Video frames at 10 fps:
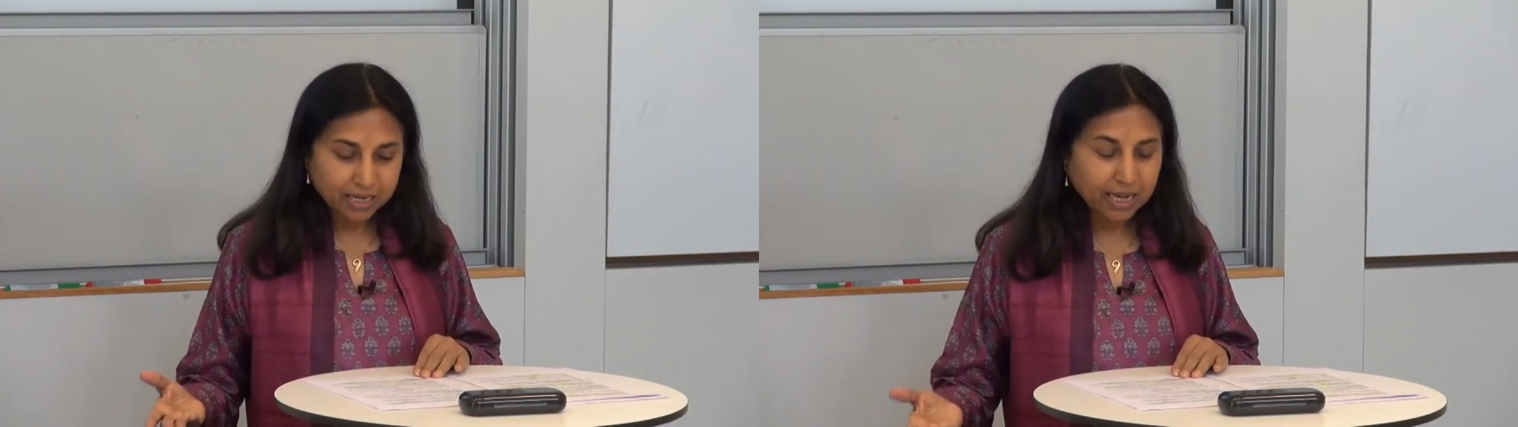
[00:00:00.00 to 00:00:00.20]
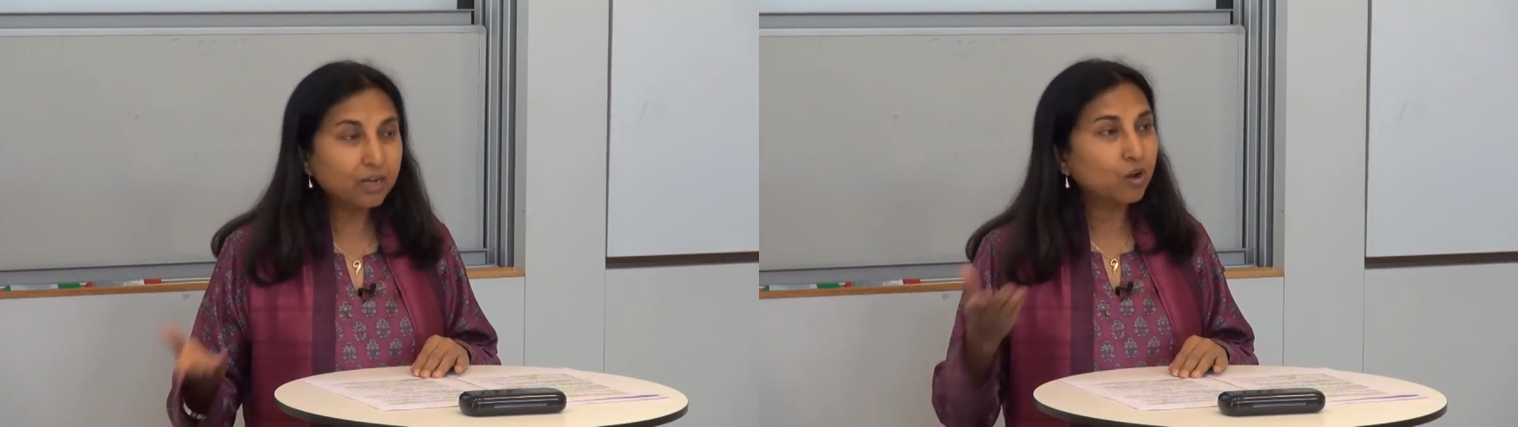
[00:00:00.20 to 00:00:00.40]

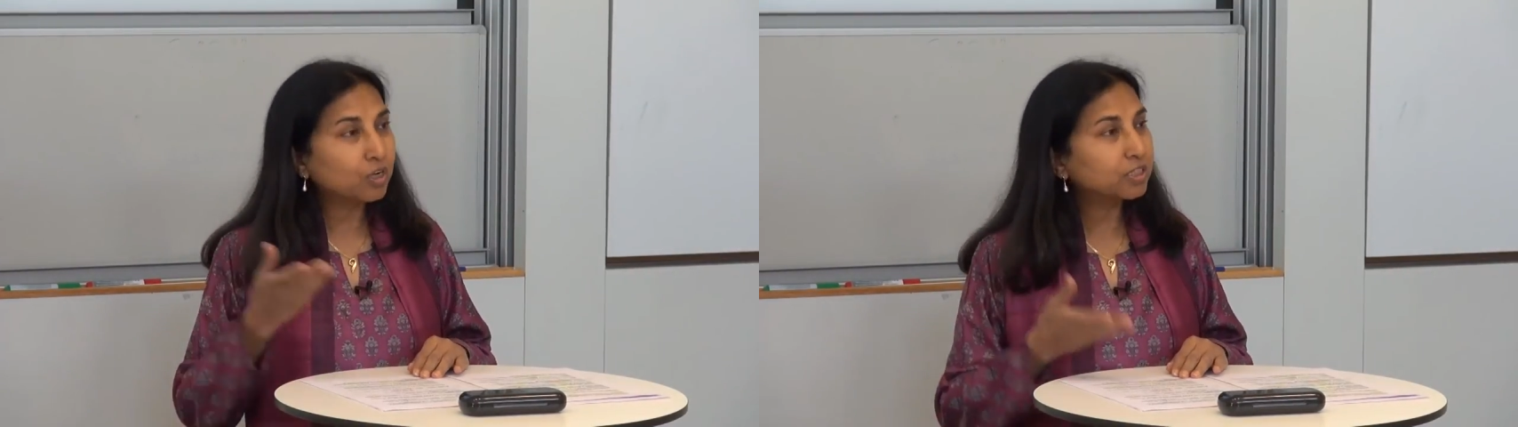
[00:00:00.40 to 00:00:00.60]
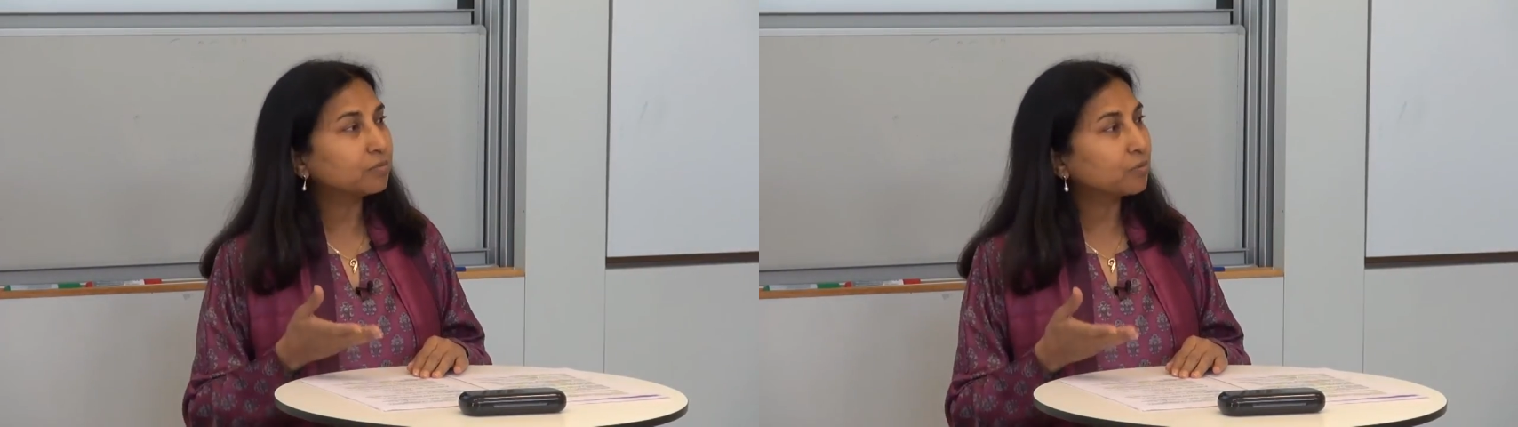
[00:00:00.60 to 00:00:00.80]
and
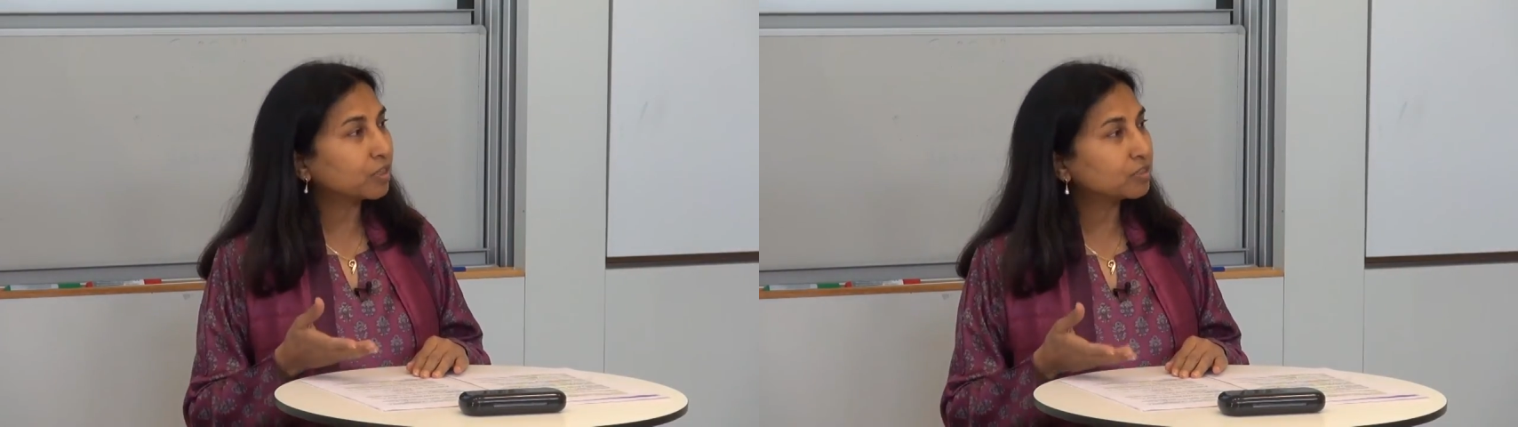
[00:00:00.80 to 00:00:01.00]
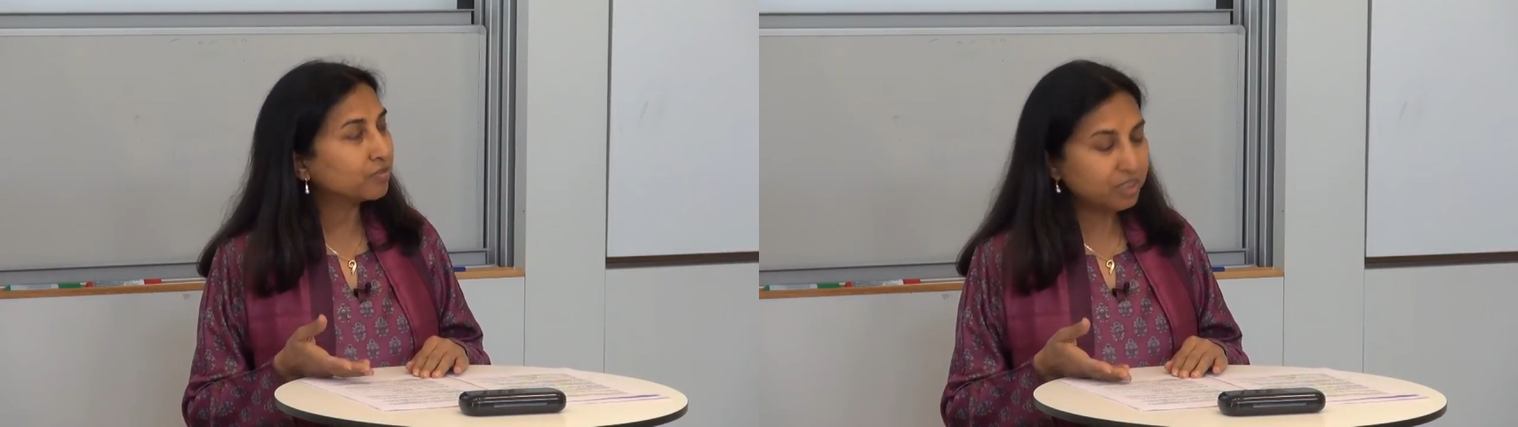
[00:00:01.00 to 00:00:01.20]
long-term
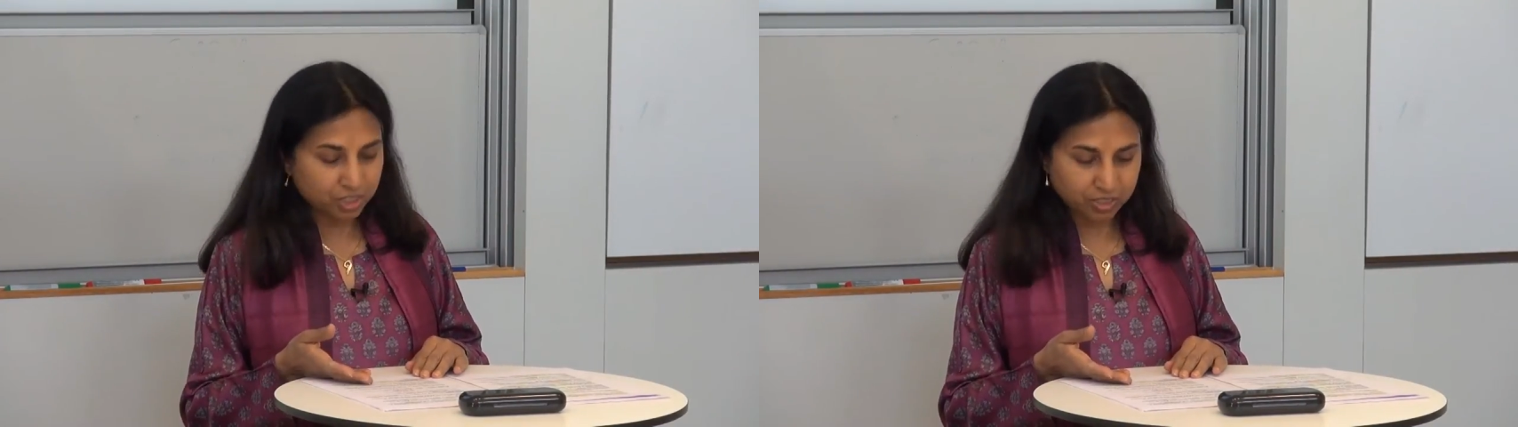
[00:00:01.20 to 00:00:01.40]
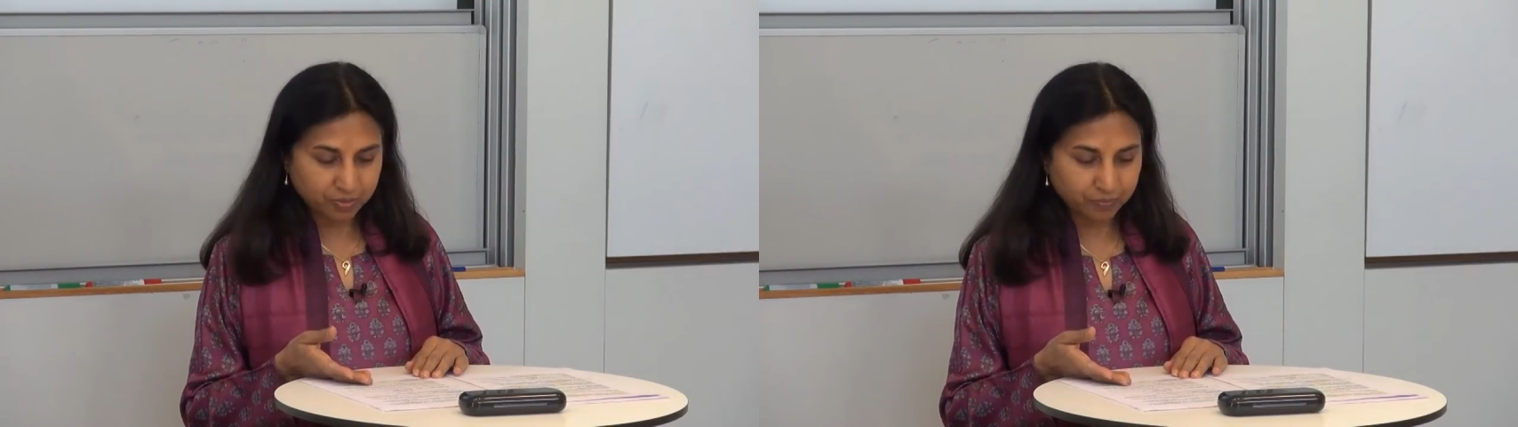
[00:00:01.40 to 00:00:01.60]

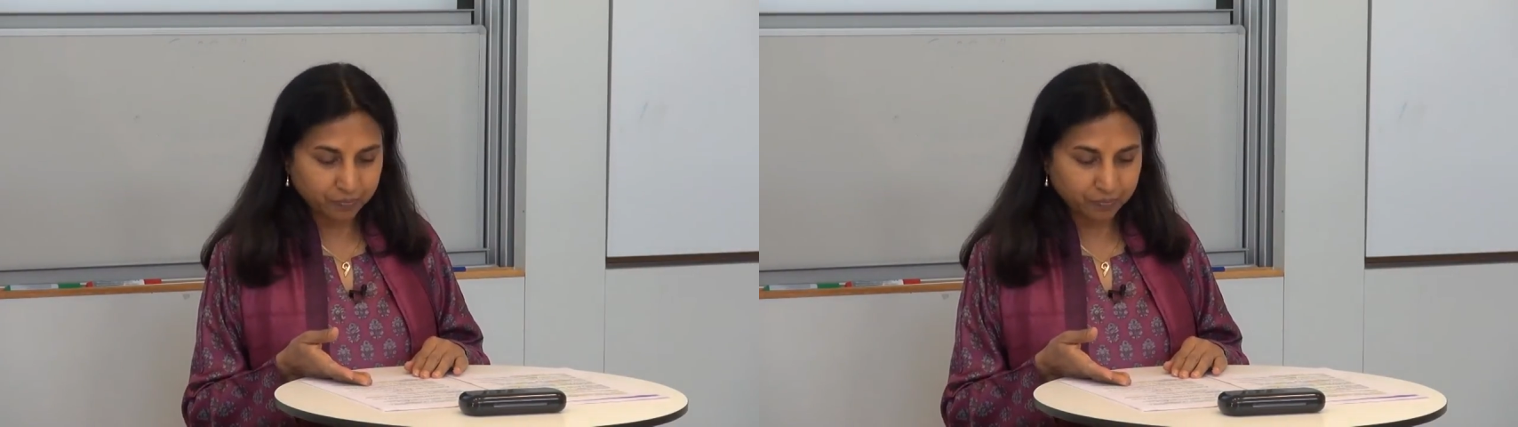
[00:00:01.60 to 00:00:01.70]
conservation.